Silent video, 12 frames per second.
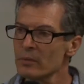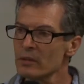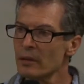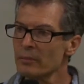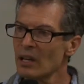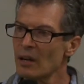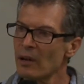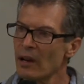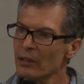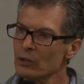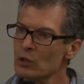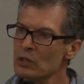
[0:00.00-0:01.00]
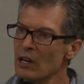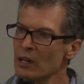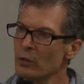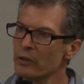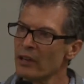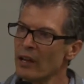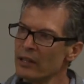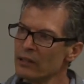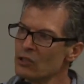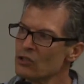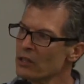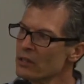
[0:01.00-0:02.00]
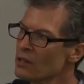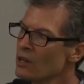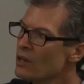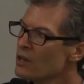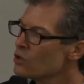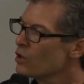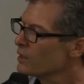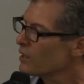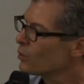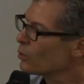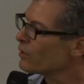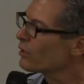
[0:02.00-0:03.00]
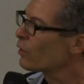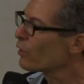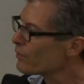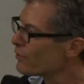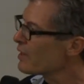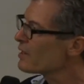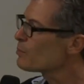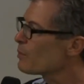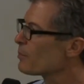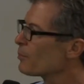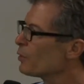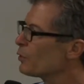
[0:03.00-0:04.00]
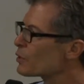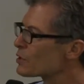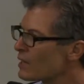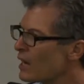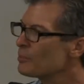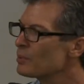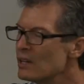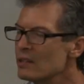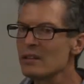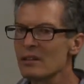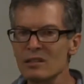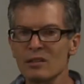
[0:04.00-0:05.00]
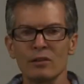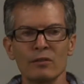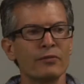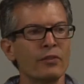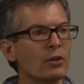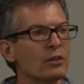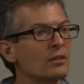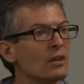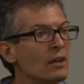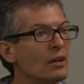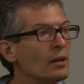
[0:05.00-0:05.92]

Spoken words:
Sometimes I like to start with the antigens so that I could convince people to stop eating certain foods